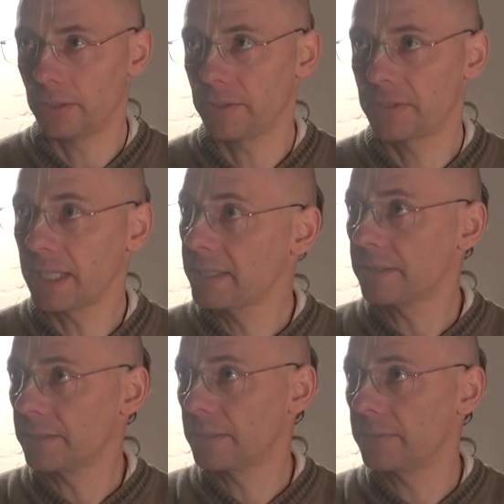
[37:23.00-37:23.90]

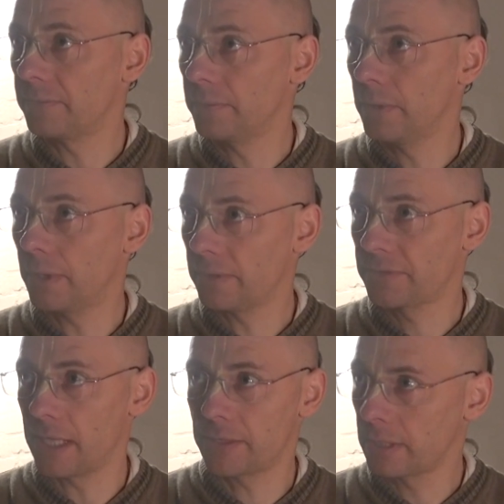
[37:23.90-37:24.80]
sections of,
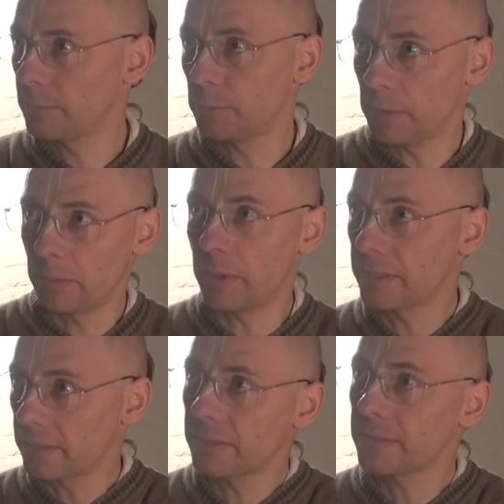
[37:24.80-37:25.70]
and some would
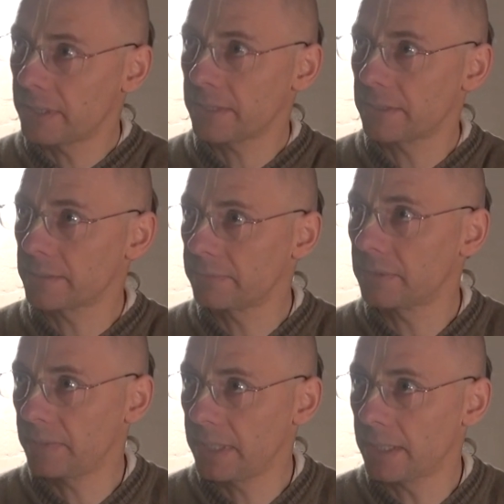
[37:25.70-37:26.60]
memorize other sections of the
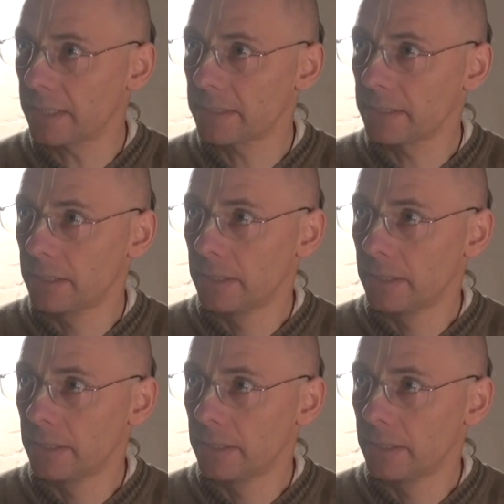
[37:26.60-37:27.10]
Vedas.